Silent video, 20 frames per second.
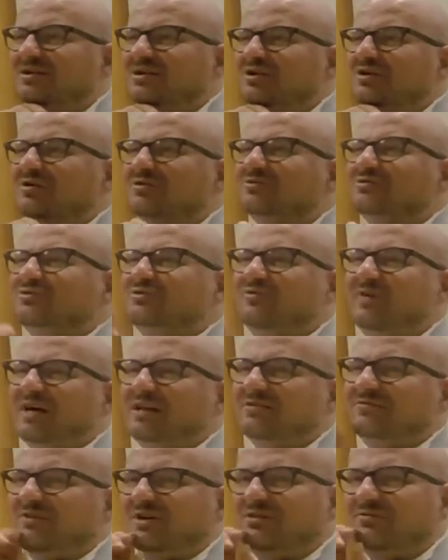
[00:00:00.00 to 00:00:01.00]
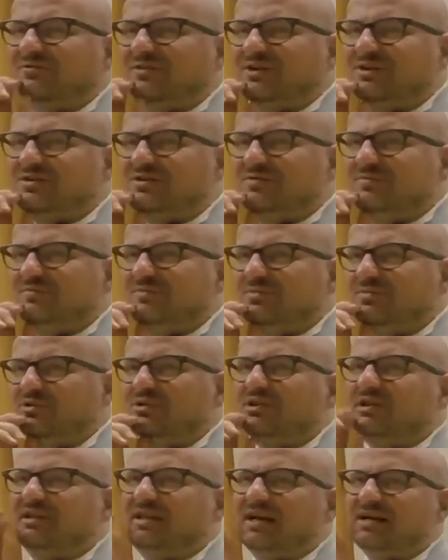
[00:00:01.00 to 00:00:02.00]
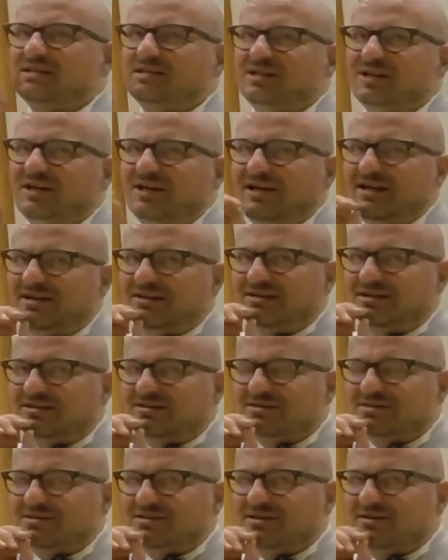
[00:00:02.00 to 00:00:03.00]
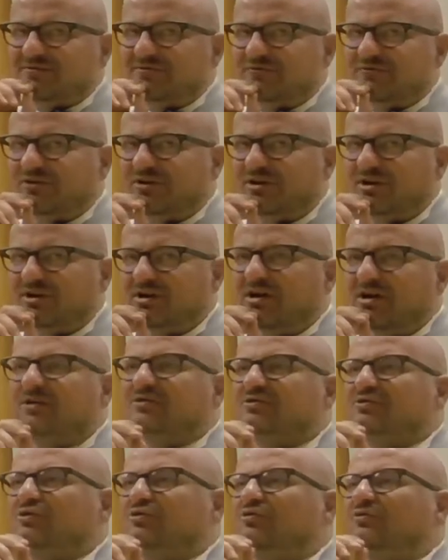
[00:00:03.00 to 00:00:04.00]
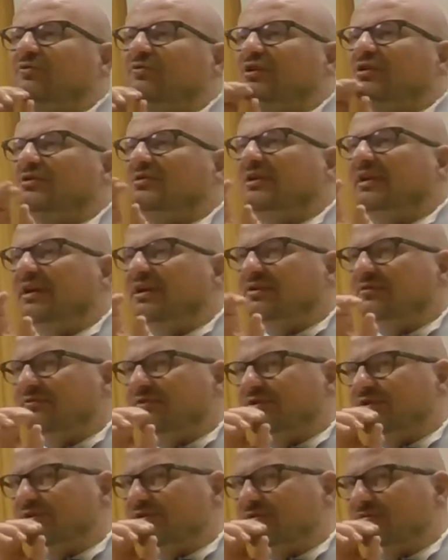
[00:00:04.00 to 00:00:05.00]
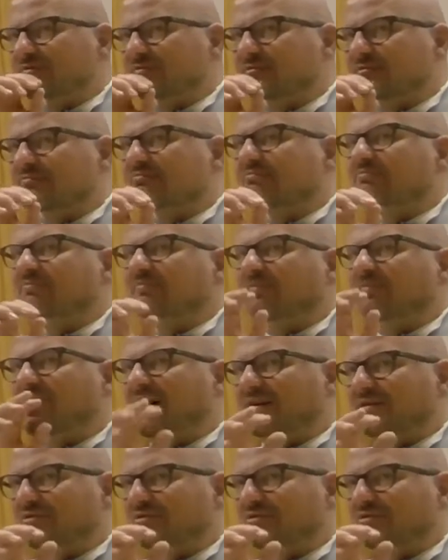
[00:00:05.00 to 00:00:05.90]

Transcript: So that one was text-related stuff. So the linguist part